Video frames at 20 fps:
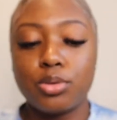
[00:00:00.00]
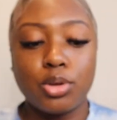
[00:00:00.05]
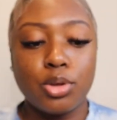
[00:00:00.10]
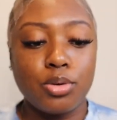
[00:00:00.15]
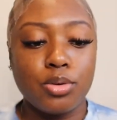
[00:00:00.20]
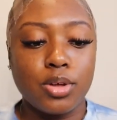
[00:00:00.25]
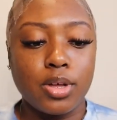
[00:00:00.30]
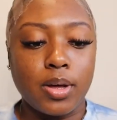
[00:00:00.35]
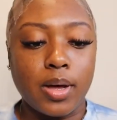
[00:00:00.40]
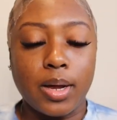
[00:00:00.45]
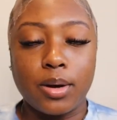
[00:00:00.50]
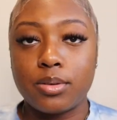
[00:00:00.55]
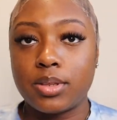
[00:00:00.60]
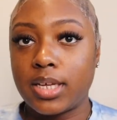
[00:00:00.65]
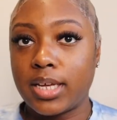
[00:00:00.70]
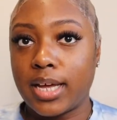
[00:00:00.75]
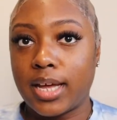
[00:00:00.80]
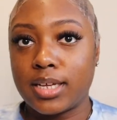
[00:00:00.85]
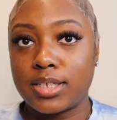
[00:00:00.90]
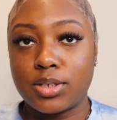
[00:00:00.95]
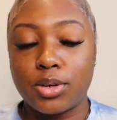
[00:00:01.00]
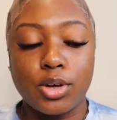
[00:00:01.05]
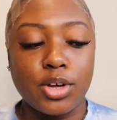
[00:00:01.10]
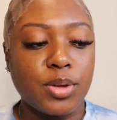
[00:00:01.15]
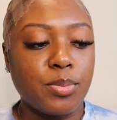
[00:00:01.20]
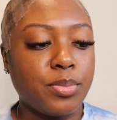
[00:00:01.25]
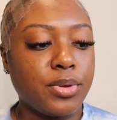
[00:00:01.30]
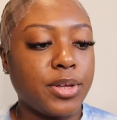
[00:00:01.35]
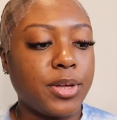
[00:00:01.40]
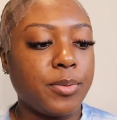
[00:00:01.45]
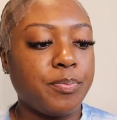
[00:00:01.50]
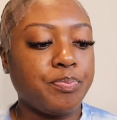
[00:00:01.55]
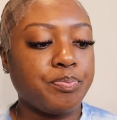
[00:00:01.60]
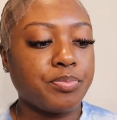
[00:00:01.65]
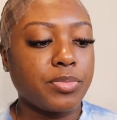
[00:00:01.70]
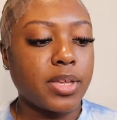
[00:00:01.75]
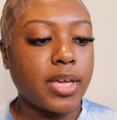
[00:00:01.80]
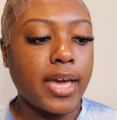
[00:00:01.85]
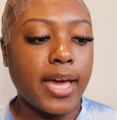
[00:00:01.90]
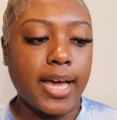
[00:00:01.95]
logo. I don't think y'all saw it, but
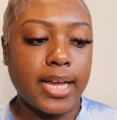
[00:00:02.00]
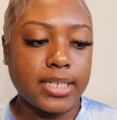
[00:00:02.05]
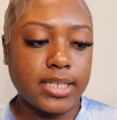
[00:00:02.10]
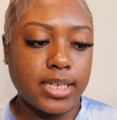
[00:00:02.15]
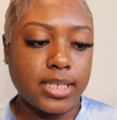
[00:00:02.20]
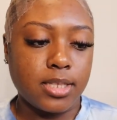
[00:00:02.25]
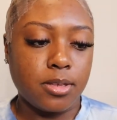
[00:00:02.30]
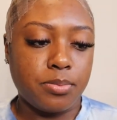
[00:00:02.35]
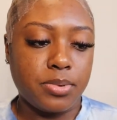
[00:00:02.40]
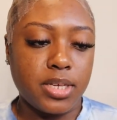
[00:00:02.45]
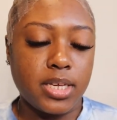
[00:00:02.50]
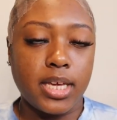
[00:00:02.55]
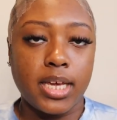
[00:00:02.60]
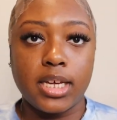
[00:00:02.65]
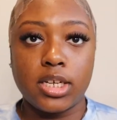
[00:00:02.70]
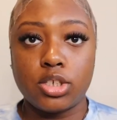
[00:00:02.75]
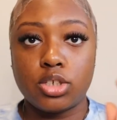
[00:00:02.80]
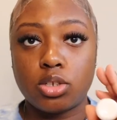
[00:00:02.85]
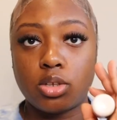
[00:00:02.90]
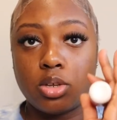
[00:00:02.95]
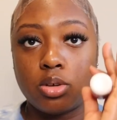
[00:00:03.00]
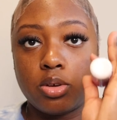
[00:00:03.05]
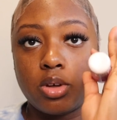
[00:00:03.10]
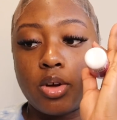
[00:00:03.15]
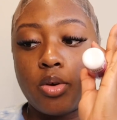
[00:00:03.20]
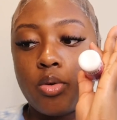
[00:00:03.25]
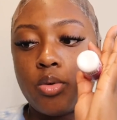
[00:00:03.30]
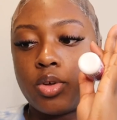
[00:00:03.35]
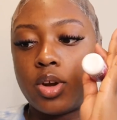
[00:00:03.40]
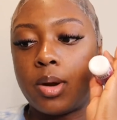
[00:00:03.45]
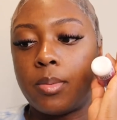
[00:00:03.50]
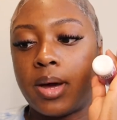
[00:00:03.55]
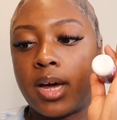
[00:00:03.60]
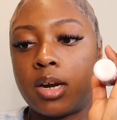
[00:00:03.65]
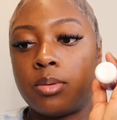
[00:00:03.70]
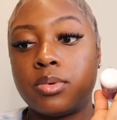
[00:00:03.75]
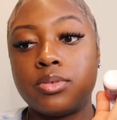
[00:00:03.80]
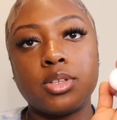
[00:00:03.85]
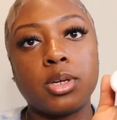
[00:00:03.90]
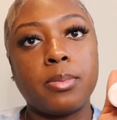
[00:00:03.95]
it has, like, the BH logo on the
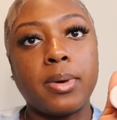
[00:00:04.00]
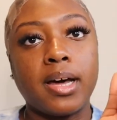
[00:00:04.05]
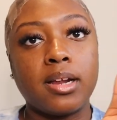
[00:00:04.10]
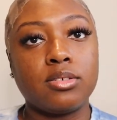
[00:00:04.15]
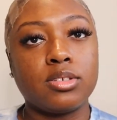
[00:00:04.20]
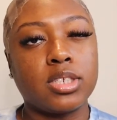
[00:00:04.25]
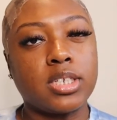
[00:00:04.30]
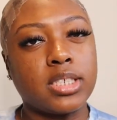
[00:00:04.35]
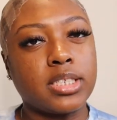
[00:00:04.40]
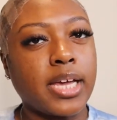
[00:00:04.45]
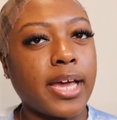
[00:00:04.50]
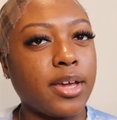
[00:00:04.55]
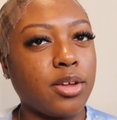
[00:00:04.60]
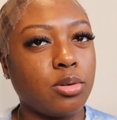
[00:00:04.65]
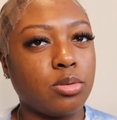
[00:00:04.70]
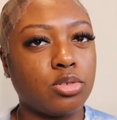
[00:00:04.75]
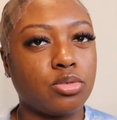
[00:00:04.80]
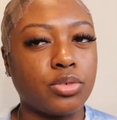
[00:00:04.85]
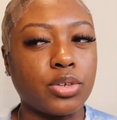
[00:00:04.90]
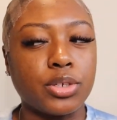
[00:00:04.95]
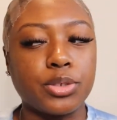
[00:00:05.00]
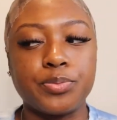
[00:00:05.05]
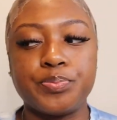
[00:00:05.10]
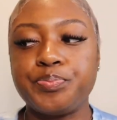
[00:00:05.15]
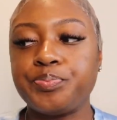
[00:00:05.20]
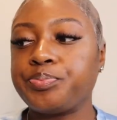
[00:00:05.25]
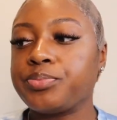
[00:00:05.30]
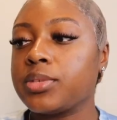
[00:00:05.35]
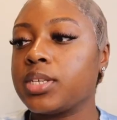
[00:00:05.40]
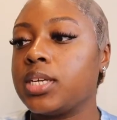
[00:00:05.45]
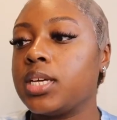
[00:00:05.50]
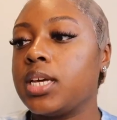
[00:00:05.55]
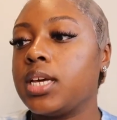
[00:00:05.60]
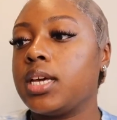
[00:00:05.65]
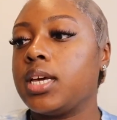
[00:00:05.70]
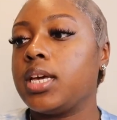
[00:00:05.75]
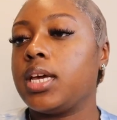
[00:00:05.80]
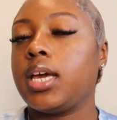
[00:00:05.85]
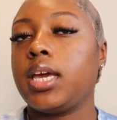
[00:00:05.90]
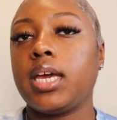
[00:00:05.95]
bottom of their bottles, and that's how you know it's real.
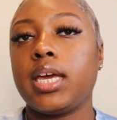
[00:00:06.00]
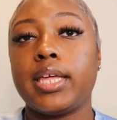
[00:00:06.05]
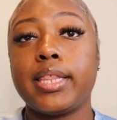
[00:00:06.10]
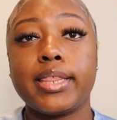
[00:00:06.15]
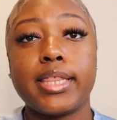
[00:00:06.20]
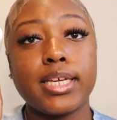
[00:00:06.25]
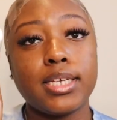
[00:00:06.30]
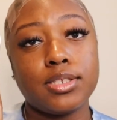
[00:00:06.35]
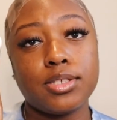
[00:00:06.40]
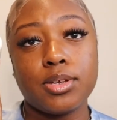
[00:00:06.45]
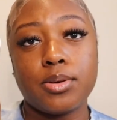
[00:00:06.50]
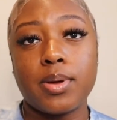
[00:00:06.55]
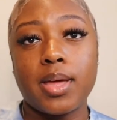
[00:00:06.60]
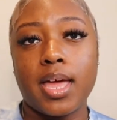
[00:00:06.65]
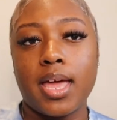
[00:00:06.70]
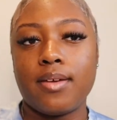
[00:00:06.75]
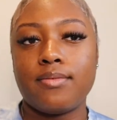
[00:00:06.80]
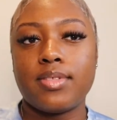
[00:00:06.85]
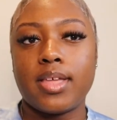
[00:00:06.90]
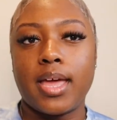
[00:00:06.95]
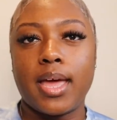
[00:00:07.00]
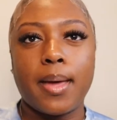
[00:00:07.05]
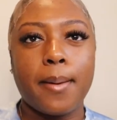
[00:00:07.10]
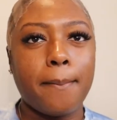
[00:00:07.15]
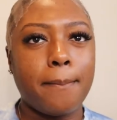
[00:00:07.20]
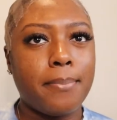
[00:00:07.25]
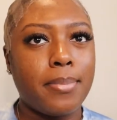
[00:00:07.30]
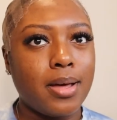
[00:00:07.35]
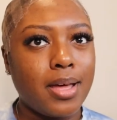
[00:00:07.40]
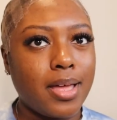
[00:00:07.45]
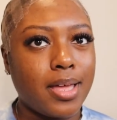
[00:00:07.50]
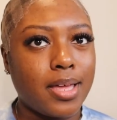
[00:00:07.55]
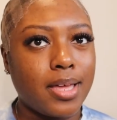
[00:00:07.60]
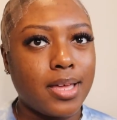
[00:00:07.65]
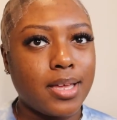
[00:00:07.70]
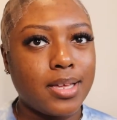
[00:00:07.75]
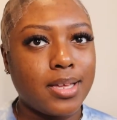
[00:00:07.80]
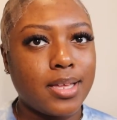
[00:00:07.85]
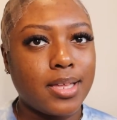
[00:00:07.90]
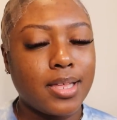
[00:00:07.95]
And this don't have that, but
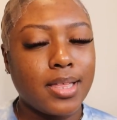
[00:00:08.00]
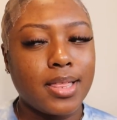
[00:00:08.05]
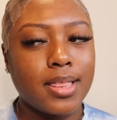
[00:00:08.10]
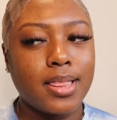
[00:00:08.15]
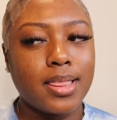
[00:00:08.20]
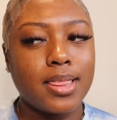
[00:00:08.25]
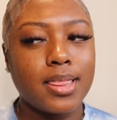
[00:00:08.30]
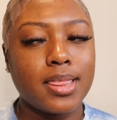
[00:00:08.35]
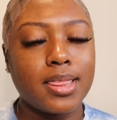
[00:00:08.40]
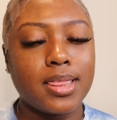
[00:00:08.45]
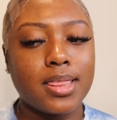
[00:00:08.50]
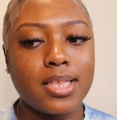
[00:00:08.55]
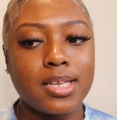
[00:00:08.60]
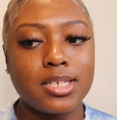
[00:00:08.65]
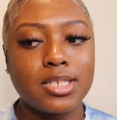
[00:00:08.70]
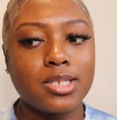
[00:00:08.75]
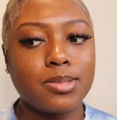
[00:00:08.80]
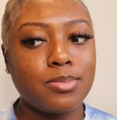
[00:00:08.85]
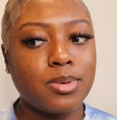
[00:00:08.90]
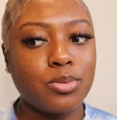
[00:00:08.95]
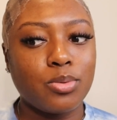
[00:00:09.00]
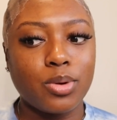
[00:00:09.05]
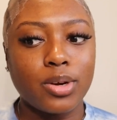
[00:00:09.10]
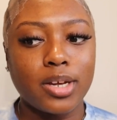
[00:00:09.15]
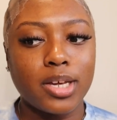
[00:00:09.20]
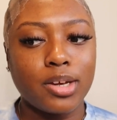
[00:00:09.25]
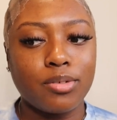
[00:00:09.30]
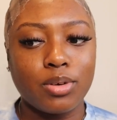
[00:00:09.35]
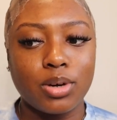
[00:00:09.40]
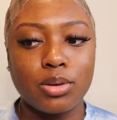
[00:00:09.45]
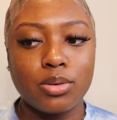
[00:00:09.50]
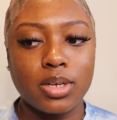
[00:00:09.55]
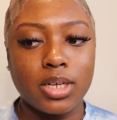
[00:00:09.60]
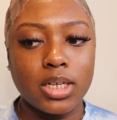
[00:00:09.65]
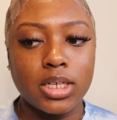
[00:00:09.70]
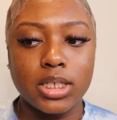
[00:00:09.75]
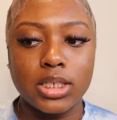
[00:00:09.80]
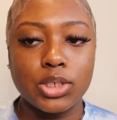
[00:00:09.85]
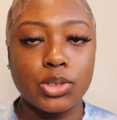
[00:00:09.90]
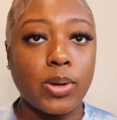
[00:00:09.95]
this been working real
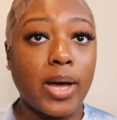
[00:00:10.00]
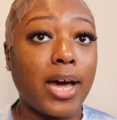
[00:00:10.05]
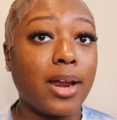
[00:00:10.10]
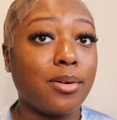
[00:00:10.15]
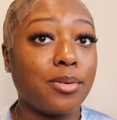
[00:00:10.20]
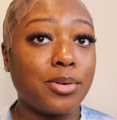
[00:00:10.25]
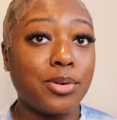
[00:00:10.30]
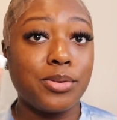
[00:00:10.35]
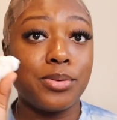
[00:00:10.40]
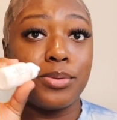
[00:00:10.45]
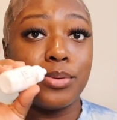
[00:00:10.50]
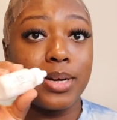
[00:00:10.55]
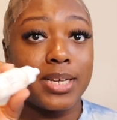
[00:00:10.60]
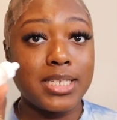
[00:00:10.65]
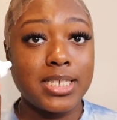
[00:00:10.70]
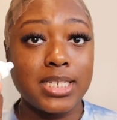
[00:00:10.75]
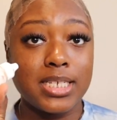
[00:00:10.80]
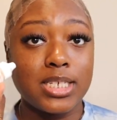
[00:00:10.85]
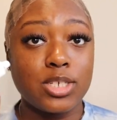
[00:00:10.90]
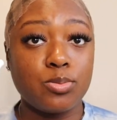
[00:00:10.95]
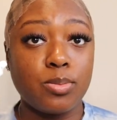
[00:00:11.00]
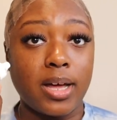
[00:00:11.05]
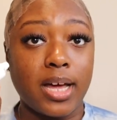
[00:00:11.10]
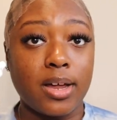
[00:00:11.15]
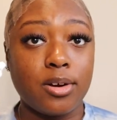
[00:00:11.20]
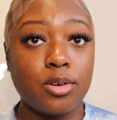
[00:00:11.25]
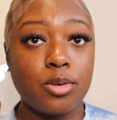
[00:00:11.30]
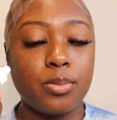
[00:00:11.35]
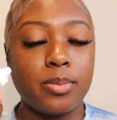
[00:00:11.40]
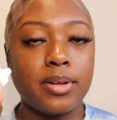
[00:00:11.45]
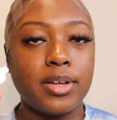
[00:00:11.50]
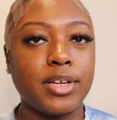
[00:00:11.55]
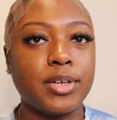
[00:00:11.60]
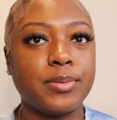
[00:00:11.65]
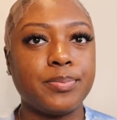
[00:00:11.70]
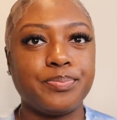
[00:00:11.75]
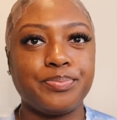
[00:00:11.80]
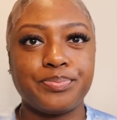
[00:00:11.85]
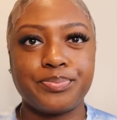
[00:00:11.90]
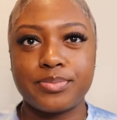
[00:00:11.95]
good. So I don't know what's in this bottle,
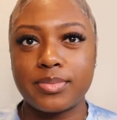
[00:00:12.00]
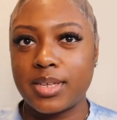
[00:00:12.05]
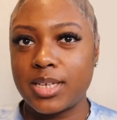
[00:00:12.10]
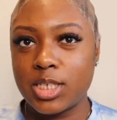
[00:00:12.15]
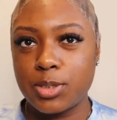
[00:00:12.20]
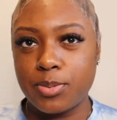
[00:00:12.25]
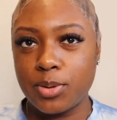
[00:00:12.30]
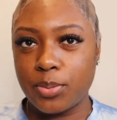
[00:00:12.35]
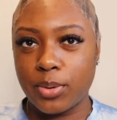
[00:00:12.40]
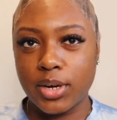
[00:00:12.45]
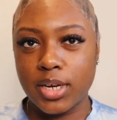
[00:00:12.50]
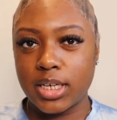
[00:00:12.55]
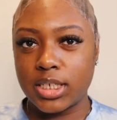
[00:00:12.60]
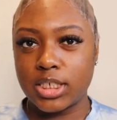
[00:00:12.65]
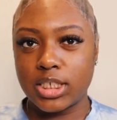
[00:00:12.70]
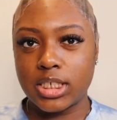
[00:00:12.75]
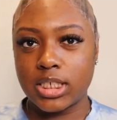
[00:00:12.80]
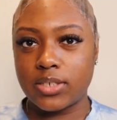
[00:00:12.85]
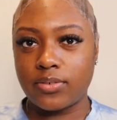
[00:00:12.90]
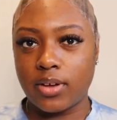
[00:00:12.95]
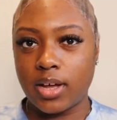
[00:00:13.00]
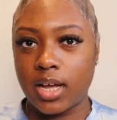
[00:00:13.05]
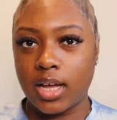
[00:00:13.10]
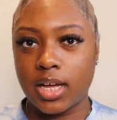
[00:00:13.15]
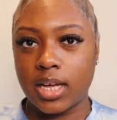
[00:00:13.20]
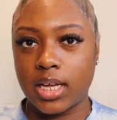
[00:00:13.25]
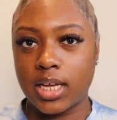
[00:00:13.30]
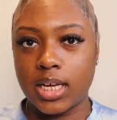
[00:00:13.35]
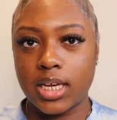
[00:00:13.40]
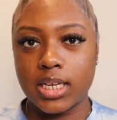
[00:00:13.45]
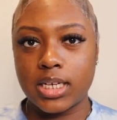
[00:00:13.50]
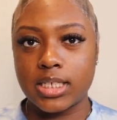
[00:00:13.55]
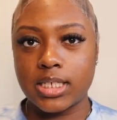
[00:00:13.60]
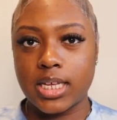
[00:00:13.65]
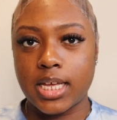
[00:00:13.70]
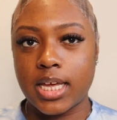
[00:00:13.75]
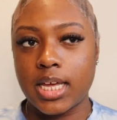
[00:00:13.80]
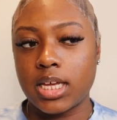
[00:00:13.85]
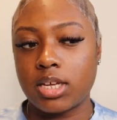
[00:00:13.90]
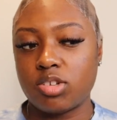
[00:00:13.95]
but it's been working just fine. And it's
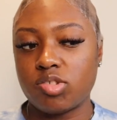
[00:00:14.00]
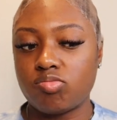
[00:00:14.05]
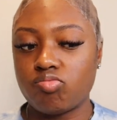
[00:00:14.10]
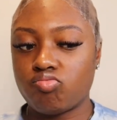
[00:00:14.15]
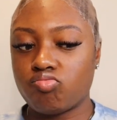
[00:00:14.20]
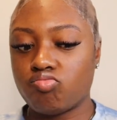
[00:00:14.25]
like,